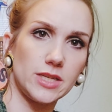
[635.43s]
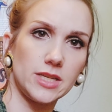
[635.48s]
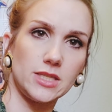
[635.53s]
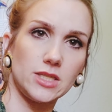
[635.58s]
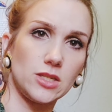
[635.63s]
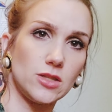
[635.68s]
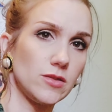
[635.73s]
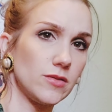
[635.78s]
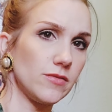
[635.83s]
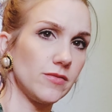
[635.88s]

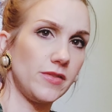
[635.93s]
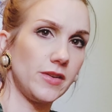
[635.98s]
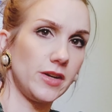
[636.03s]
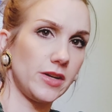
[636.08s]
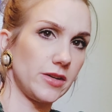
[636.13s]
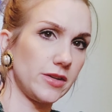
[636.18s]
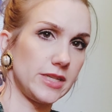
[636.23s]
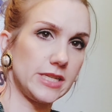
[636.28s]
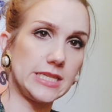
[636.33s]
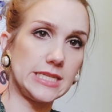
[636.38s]
It's
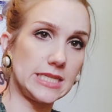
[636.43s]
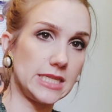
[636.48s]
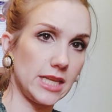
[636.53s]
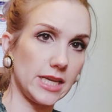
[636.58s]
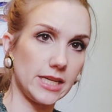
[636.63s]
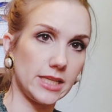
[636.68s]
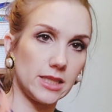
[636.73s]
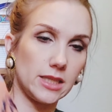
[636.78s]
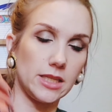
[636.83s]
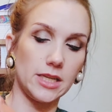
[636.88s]
very
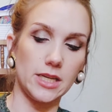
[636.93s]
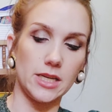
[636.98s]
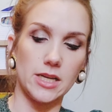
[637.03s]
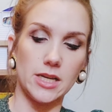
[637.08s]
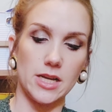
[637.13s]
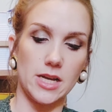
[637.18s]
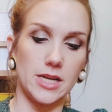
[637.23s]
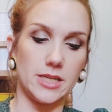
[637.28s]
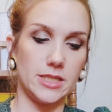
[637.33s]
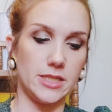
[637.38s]
slightly
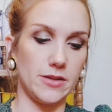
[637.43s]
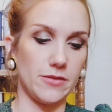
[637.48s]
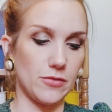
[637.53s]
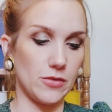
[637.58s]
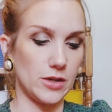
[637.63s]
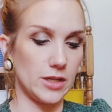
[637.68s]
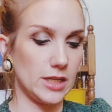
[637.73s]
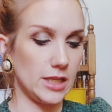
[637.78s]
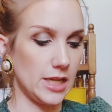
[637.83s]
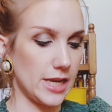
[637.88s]
a
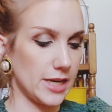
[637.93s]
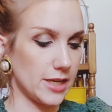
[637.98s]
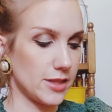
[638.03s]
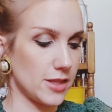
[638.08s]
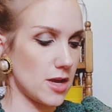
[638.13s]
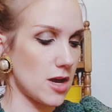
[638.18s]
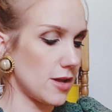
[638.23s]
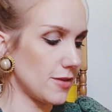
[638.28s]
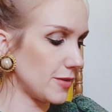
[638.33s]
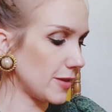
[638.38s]
different length
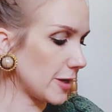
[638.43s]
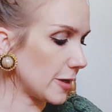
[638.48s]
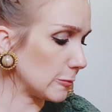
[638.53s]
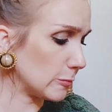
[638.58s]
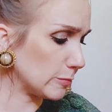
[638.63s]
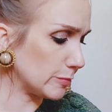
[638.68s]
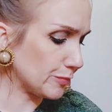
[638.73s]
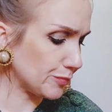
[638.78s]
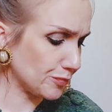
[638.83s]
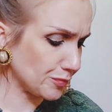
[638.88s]
on there.
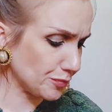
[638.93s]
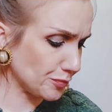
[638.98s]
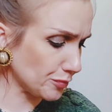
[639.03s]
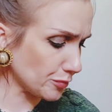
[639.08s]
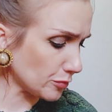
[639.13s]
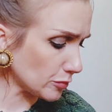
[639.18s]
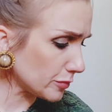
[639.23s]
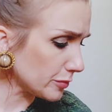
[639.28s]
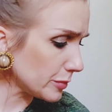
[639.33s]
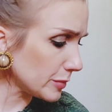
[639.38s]

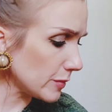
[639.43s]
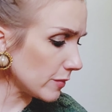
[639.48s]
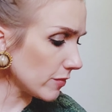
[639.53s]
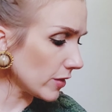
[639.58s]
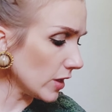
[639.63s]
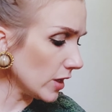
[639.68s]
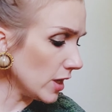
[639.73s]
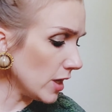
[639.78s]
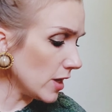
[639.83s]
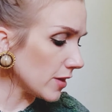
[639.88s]

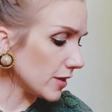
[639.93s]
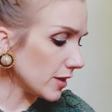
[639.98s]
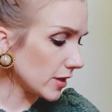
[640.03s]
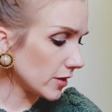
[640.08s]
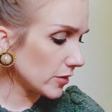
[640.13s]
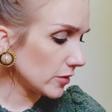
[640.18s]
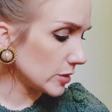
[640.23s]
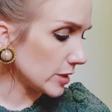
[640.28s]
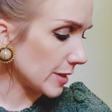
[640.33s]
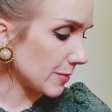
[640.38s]
The
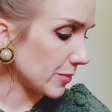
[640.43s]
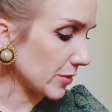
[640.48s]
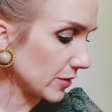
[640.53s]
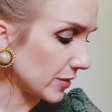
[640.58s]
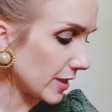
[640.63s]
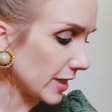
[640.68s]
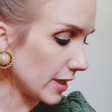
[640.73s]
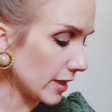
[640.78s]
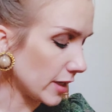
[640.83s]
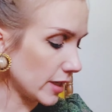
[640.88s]
other diaper
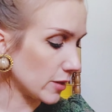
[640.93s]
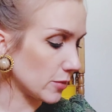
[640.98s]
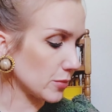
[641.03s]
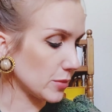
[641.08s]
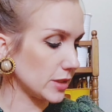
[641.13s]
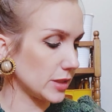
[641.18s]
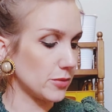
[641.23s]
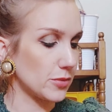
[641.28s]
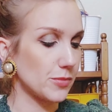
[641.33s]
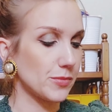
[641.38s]
that it
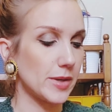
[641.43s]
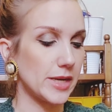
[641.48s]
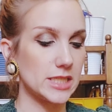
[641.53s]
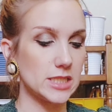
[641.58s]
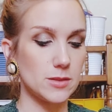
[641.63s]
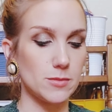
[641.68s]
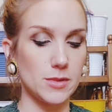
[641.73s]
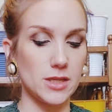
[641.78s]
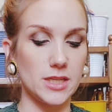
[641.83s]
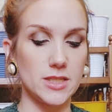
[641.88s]
really
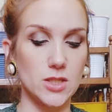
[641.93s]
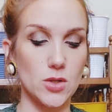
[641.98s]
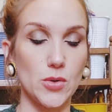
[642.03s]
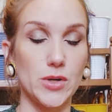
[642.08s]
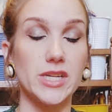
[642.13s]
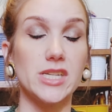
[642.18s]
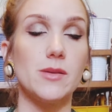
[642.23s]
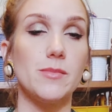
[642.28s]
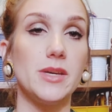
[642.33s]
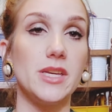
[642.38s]
reminds me is
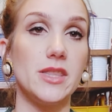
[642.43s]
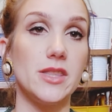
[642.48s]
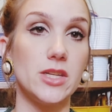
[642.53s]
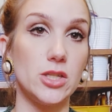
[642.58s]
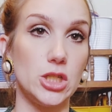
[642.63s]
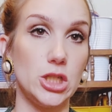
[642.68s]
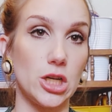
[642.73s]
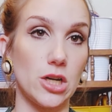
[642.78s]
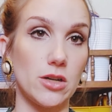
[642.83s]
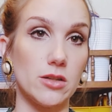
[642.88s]
going to be the
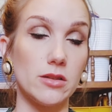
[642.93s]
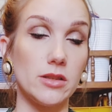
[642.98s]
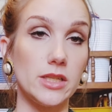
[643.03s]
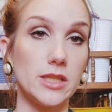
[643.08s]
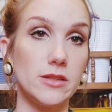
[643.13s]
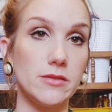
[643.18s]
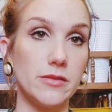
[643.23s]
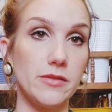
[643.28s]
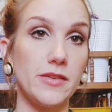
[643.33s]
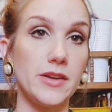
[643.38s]

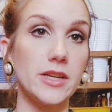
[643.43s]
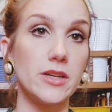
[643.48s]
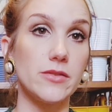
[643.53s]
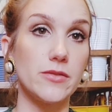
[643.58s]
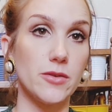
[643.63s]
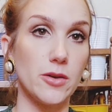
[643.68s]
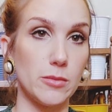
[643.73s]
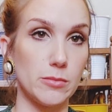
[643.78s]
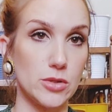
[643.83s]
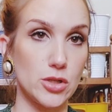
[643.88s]
Darlin fit
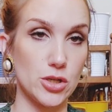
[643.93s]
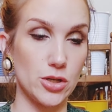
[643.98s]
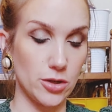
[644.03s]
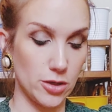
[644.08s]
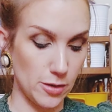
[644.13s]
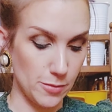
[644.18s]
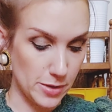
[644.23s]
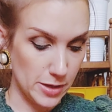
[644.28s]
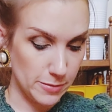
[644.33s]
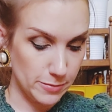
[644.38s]
from
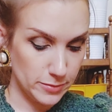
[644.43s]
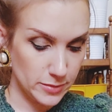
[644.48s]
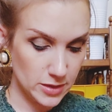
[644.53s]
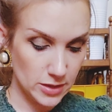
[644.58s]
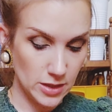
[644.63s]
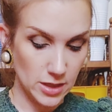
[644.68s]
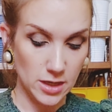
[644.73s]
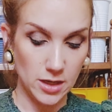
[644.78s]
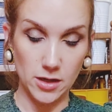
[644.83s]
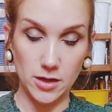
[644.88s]
Sugar Bums,
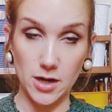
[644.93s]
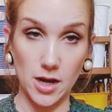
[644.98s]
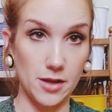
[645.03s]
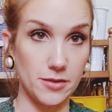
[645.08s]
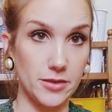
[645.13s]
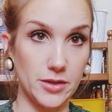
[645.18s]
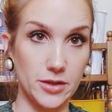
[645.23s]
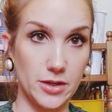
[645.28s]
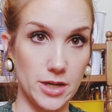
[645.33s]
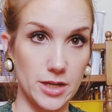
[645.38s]
not
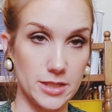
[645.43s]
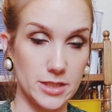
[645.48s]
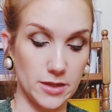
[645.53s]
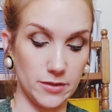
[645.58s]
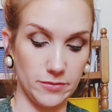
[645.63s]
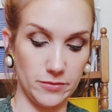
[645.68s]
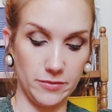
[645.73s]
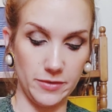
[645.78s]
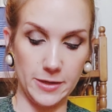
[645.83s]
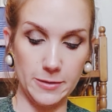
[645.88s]
their
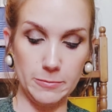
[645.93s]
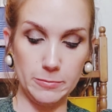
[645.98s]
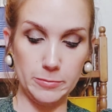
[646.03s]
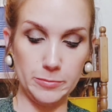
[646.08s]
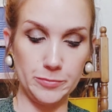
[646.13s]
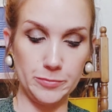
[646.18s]
custom fit.